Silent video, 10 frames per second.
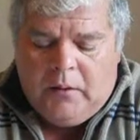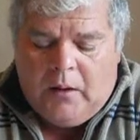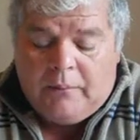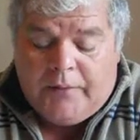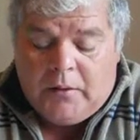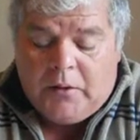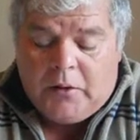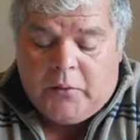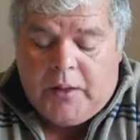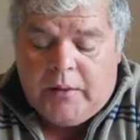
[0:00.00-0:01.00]
a fairly
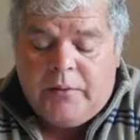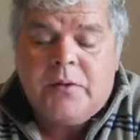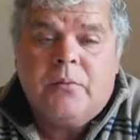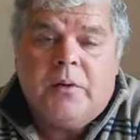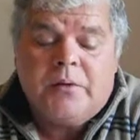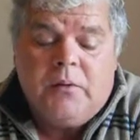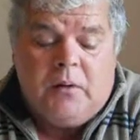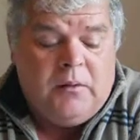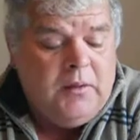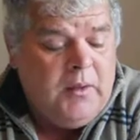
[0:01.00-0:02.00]
good grade in this one as
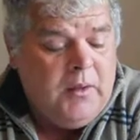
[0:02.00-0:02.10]
well.